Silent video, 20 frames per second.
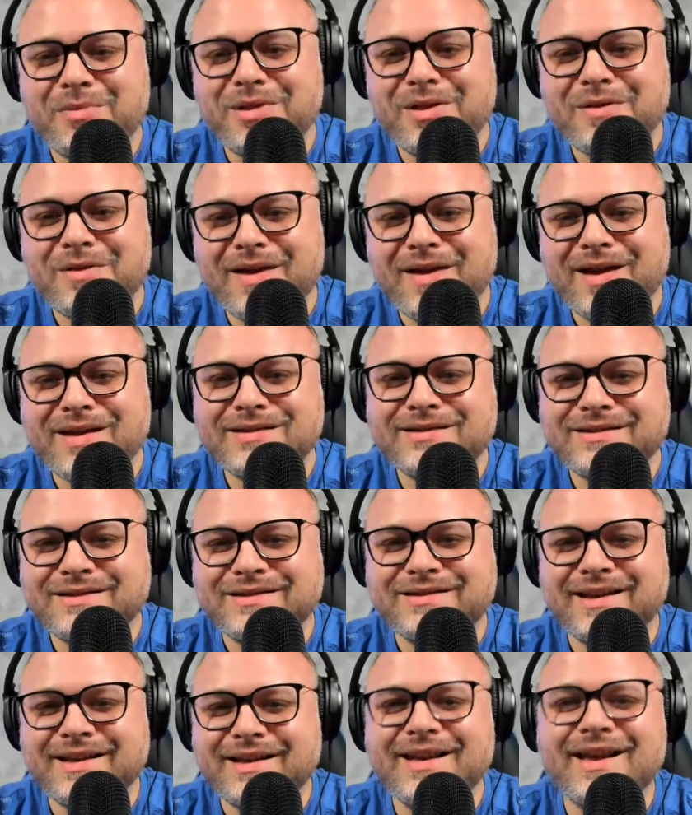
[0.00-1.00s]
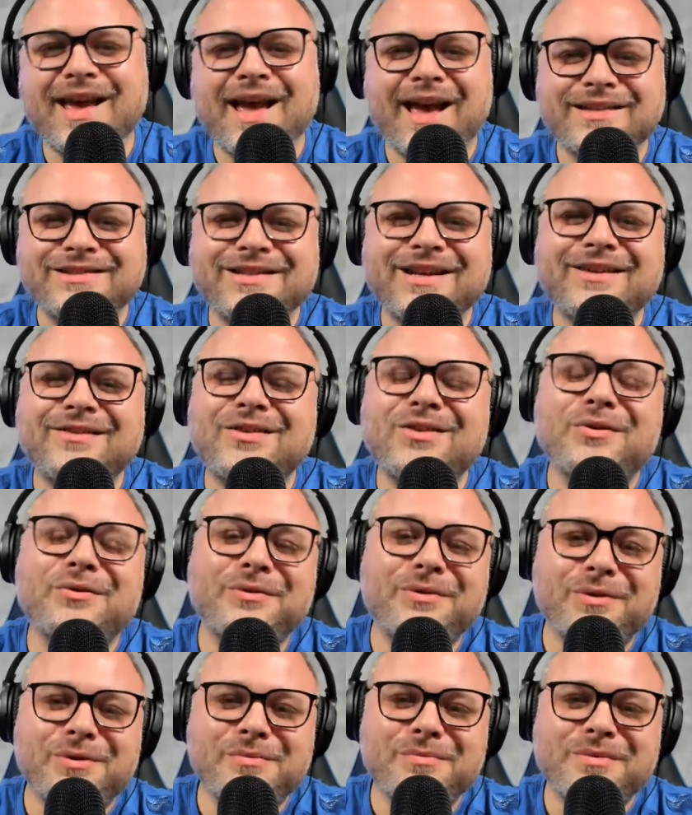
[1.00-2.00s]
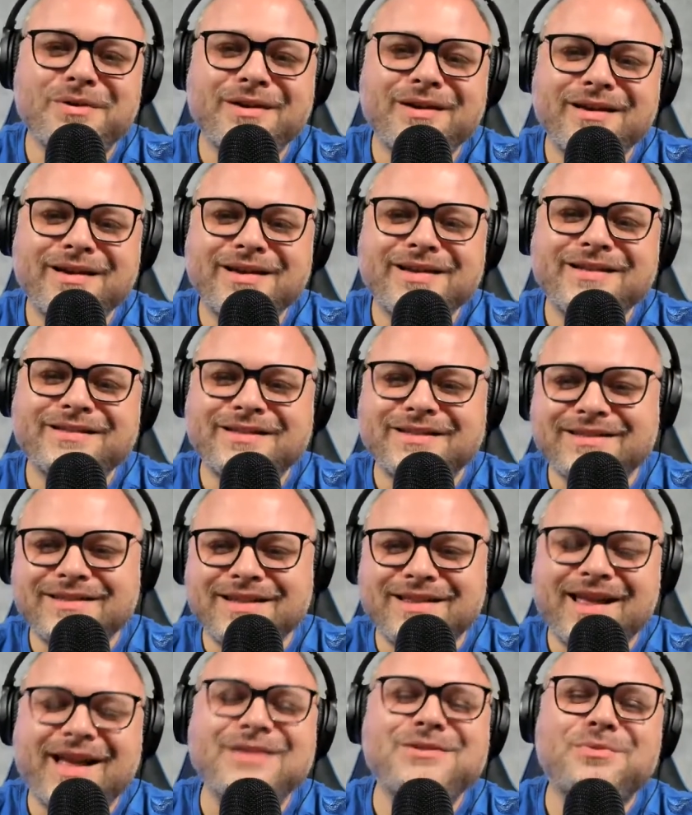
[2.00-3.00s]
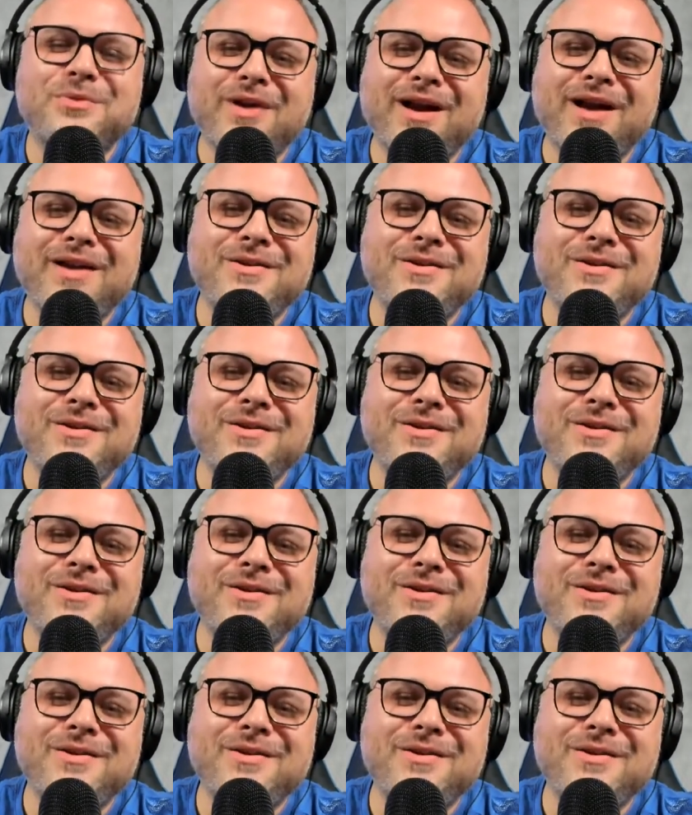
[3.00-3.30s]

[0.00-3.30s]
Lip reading: event. She's like, yeah, I checked YouTube. She said, that's where I